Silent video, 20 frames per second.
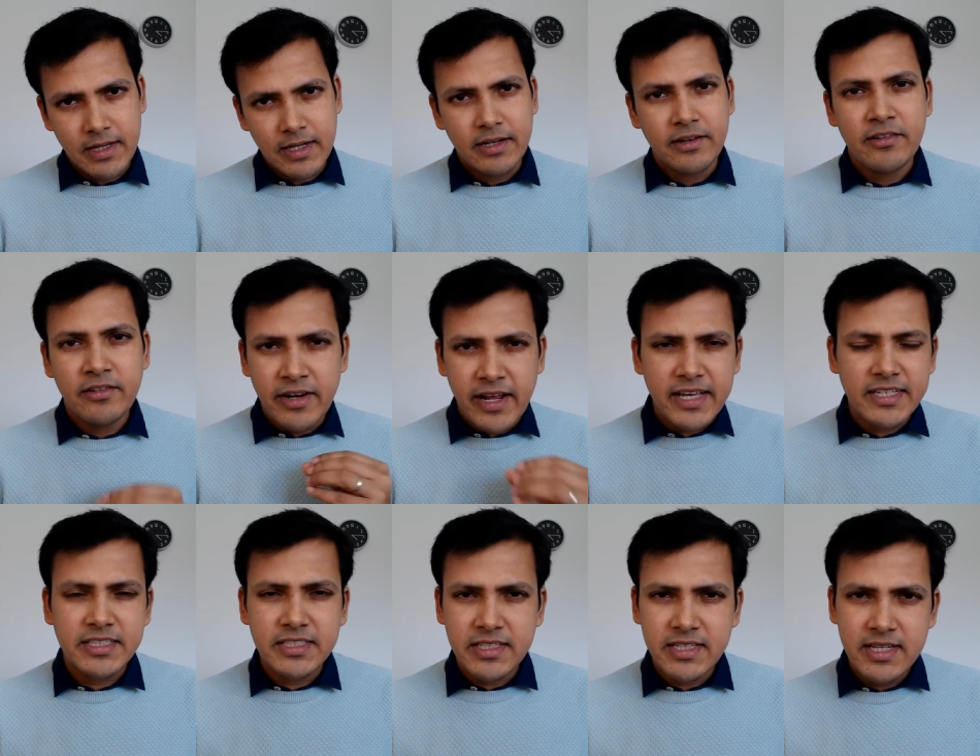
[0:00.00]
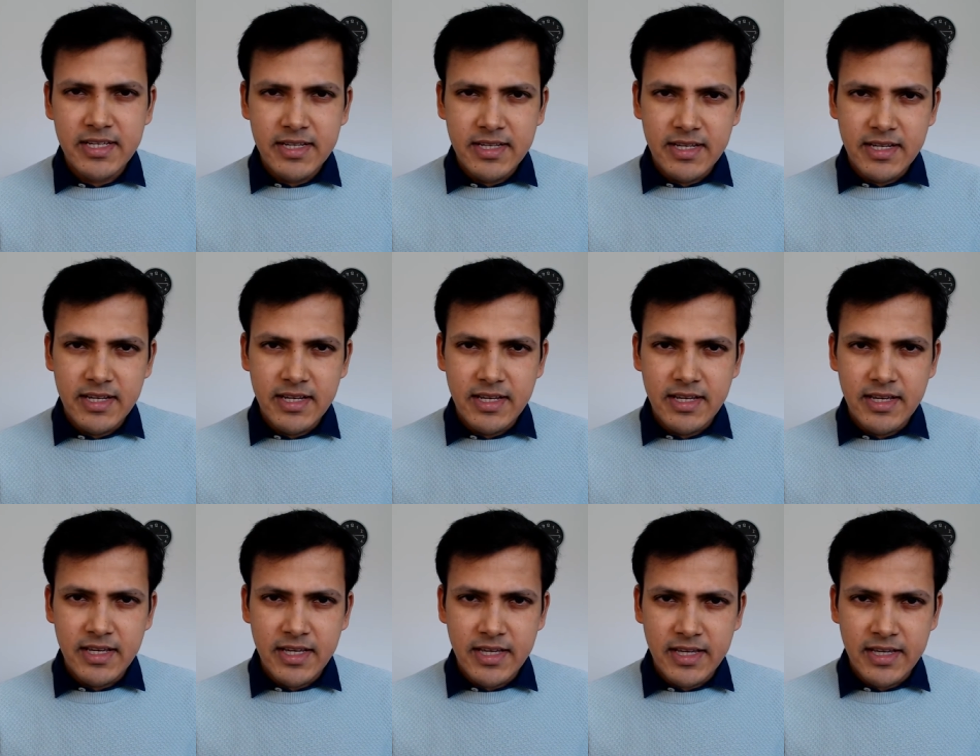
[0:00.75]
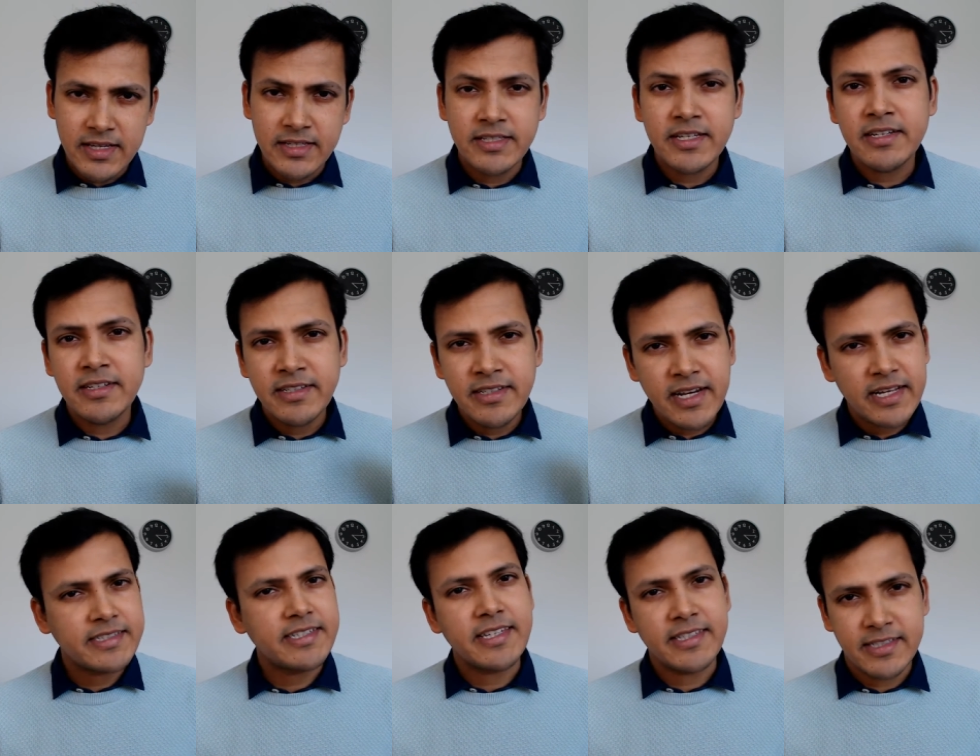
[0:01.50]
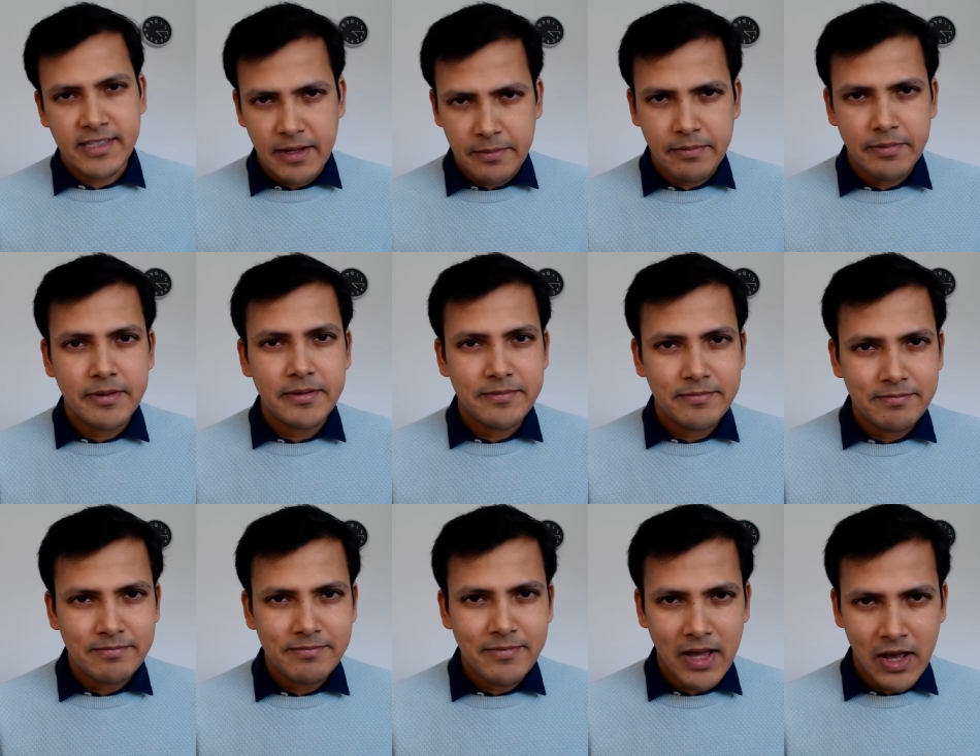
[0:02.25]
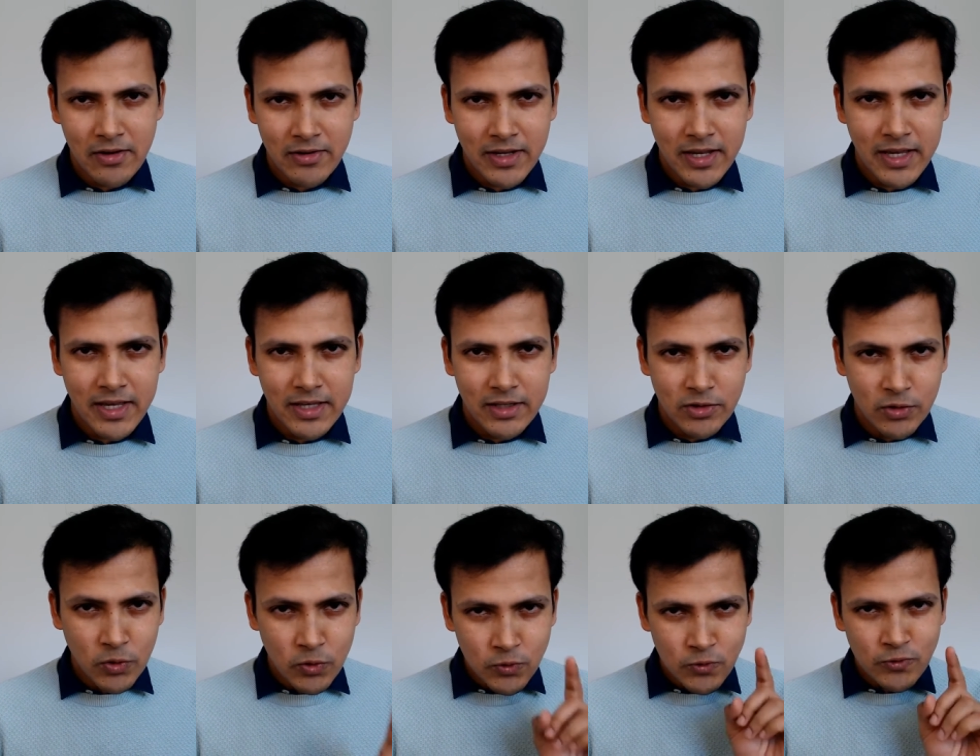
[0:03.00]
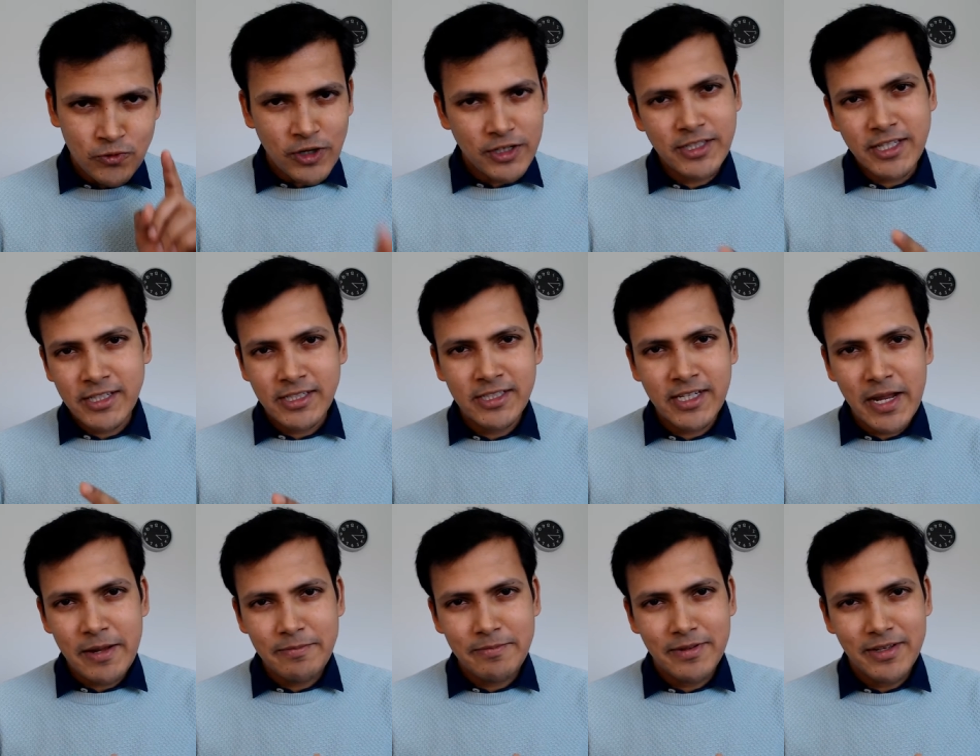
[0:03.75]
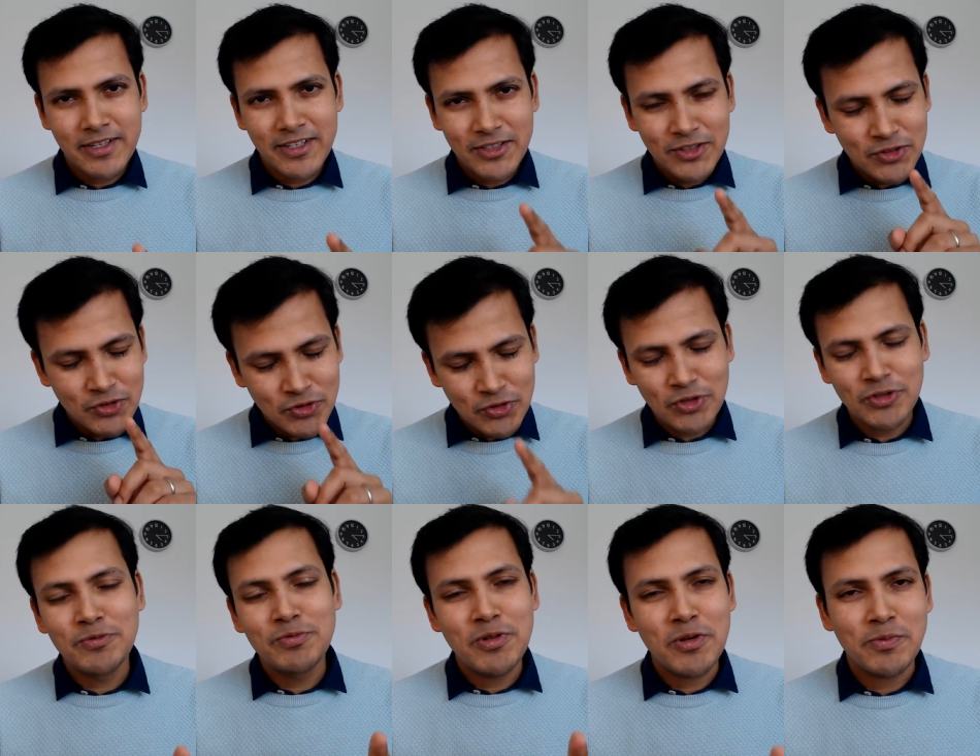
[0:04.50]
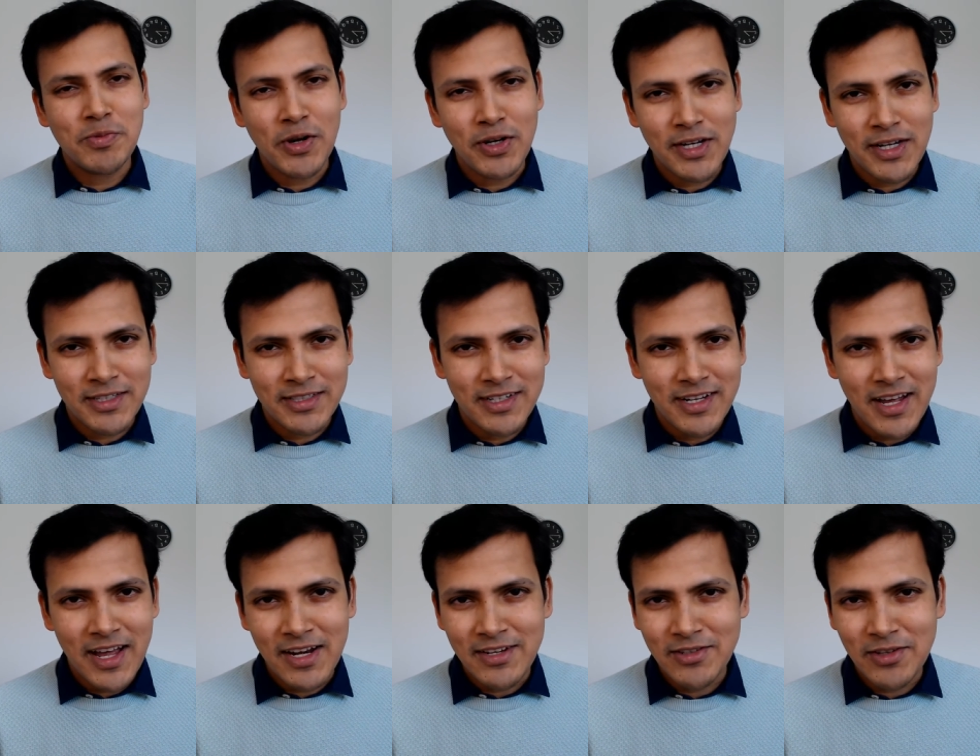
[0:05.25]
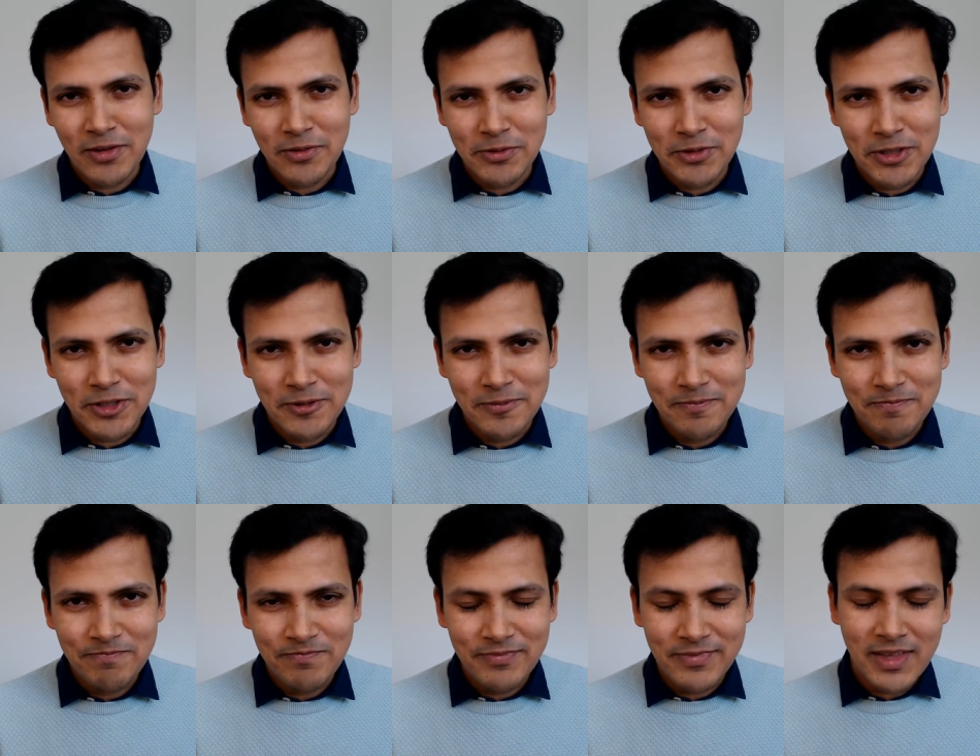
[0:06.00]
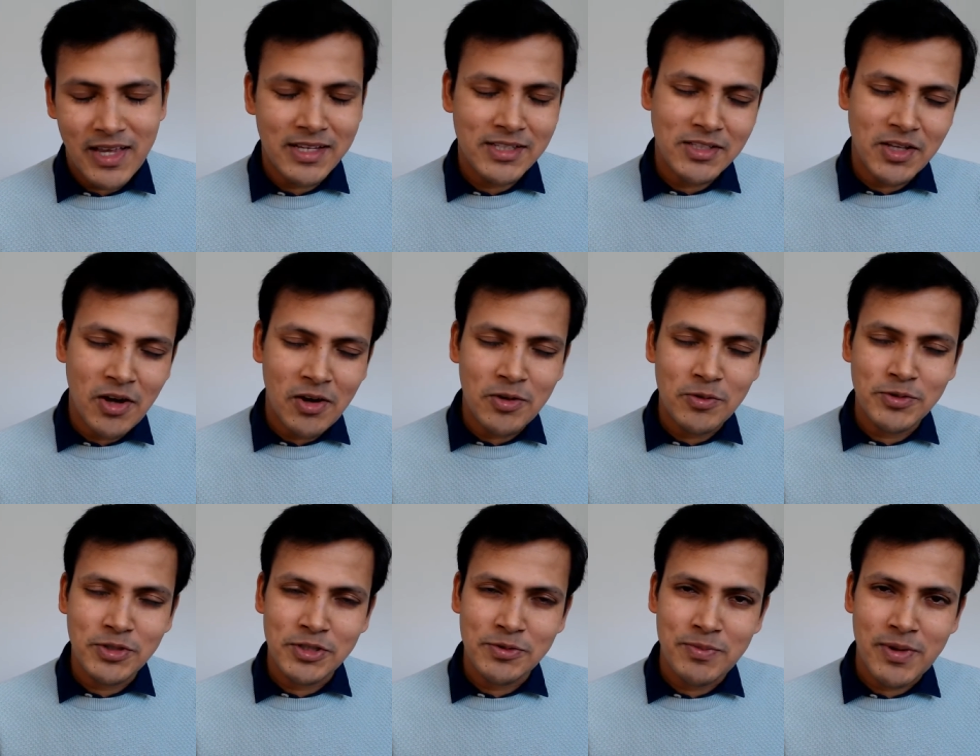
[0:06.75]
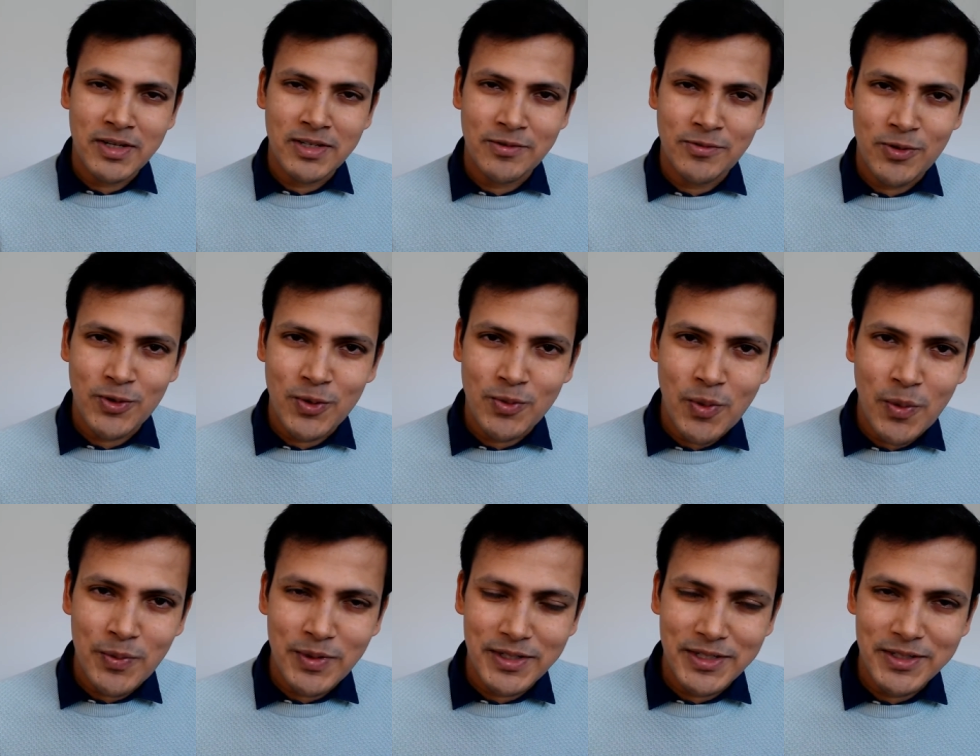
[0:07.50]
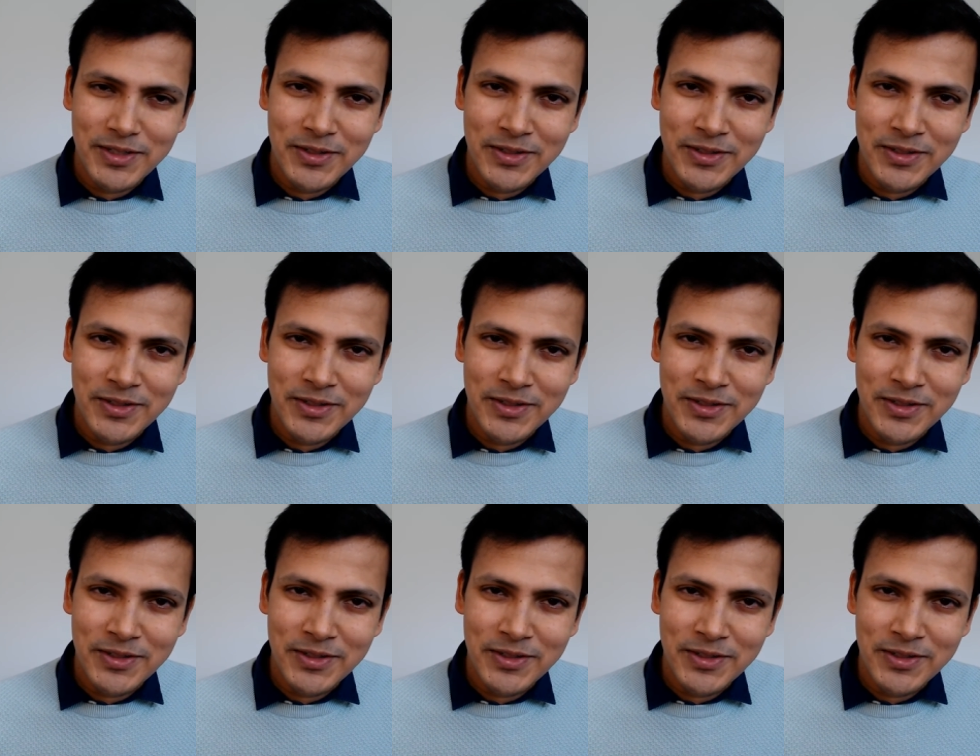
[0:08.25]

Rest is your next step. Okay, your first step should be your product and solution. That's all which is matter for the moment.